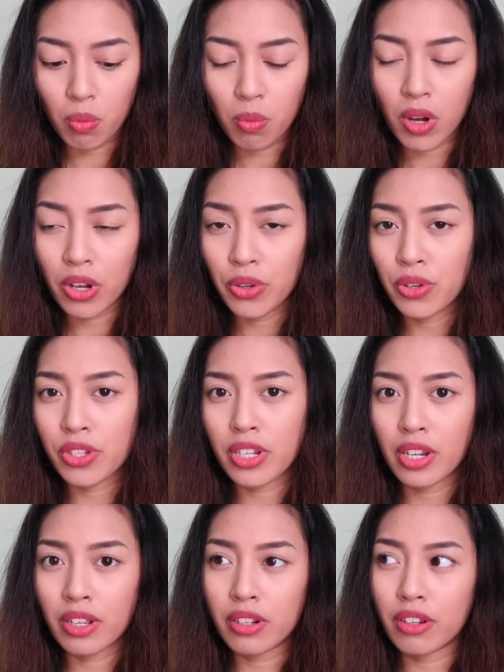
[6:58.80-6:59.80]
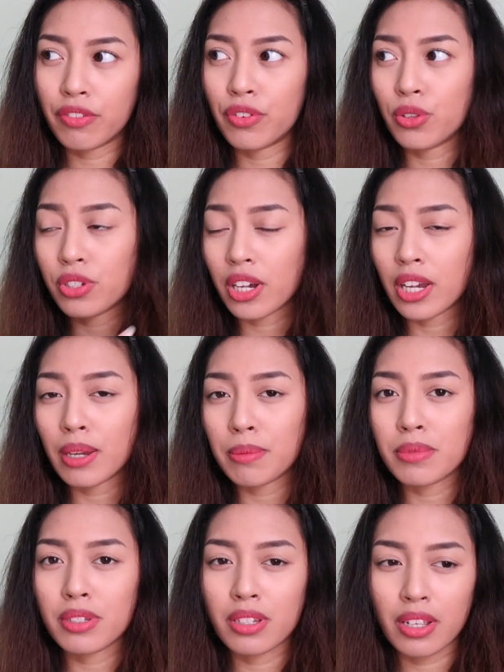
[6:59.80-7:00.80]
while using it a few
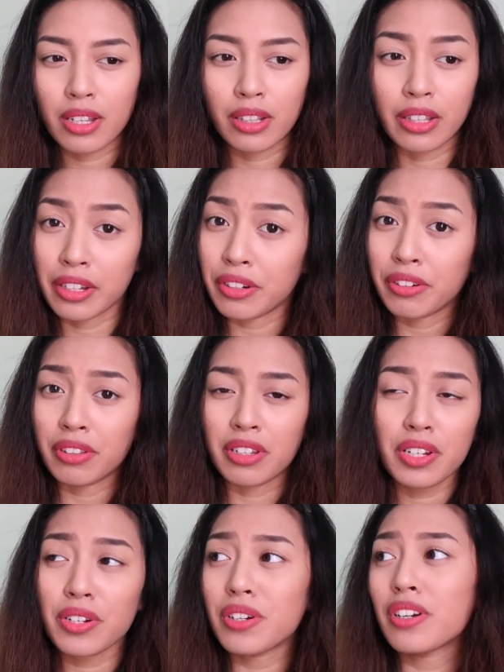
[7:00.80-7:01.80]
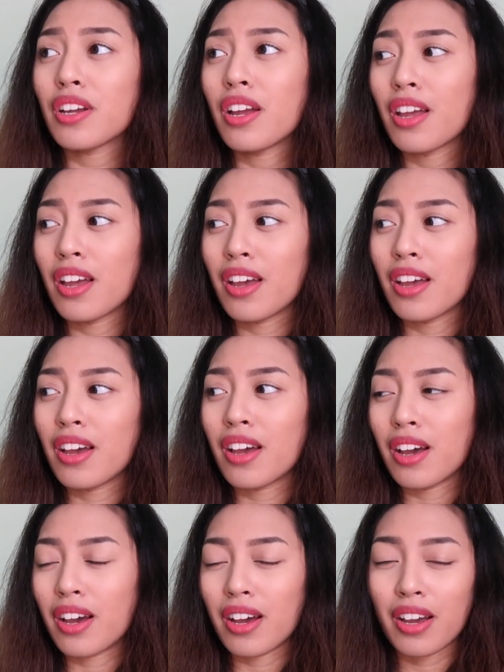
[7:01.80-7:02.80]
times and later in the year
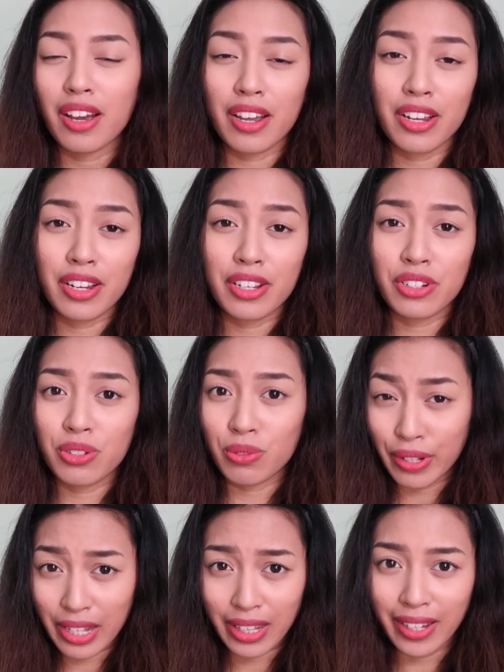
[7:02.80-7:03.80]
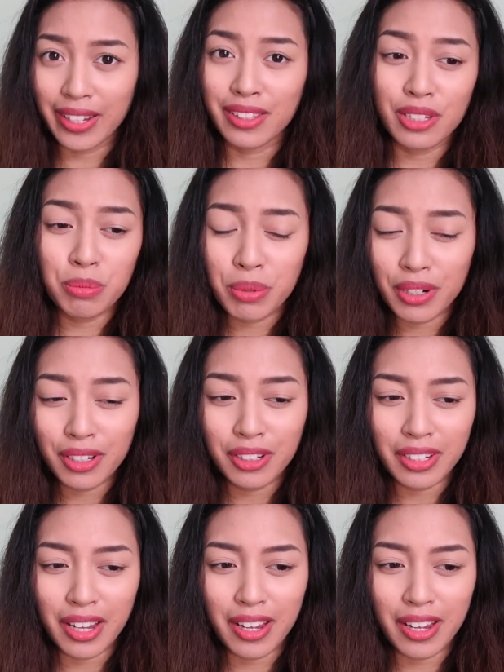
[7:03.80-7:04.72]
I just really like this product